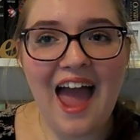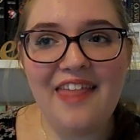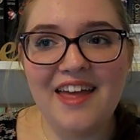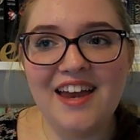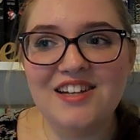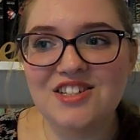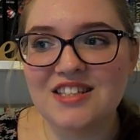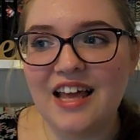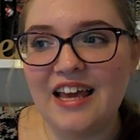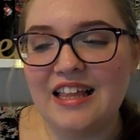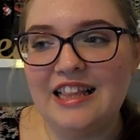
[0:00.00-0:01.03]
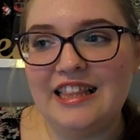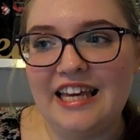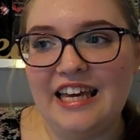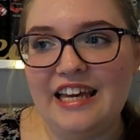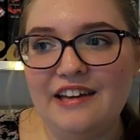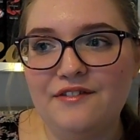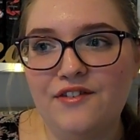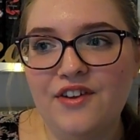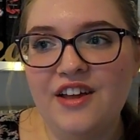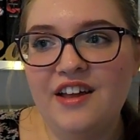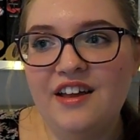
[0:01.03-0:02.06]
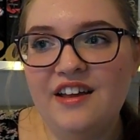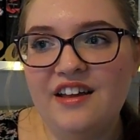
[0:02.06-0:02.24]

and then just like leave